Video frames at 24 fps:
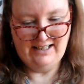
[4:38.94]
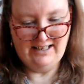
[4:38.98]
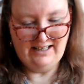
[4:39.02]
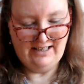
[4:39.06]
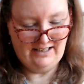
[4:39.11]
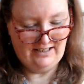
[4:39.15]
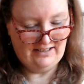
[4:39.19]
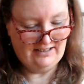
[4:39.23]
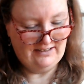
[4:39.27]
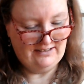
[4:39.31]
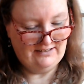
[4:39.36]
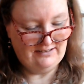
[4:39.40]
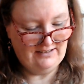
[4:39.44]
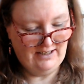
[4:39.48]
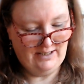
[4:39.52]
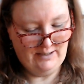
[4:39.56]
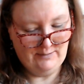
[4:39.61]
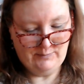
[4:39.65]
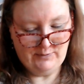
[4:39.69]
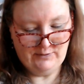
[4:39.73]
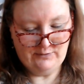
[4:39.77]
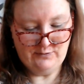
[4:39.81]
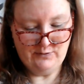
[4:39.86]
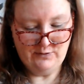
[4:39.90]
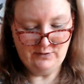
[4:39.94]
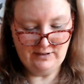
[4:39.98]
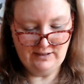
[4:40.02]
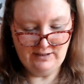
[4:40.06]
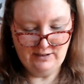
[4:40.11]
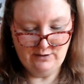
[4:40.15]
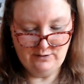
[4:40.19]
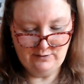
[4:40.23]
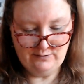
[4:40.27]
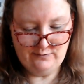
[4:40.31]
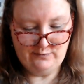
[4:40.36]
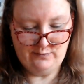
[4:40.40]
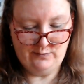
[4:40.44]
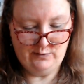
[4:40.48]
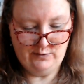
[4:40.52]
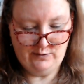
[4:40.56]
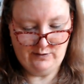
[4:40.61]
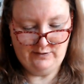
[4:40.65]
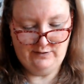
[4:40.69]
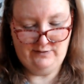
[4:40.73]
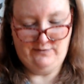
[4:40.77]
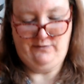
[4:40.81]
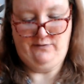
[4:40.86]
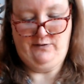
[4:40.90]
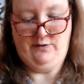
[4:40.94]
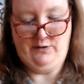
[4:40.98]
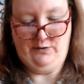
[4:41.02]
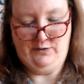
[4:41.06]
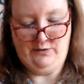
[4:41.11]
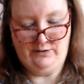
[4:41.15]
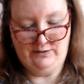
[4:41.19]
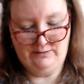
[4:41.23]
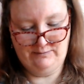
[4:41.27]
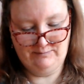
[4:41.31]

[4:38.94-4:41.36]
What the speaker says: Right, before they all fall on the floor.